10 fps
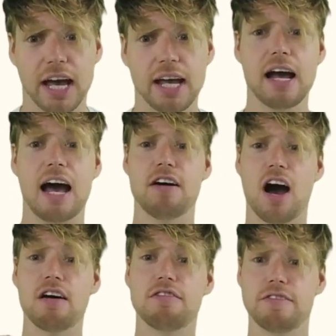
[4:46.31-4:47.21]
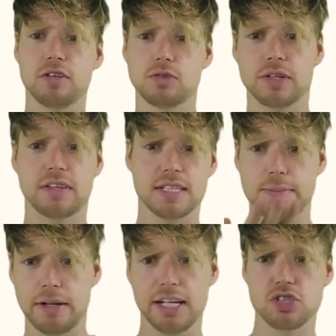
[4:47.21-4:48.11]
Have half filled with the
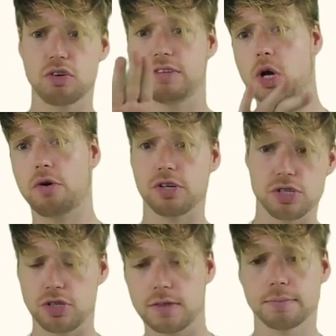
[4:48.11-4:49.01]
spillage of the orange juice.